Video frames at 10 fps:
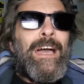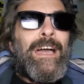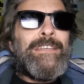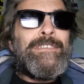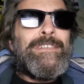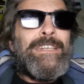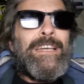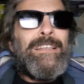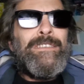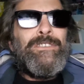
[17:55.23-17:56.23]
I see
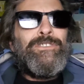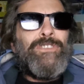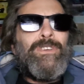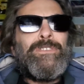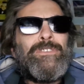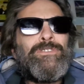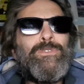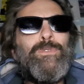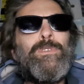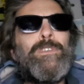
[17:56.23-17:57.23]
Elton John has
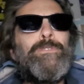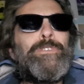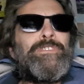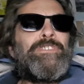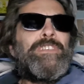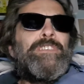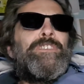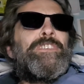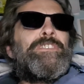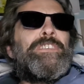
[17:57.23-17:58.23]
called the
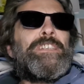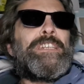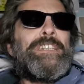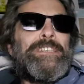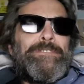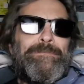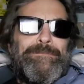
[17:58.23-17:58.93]
receivers in again.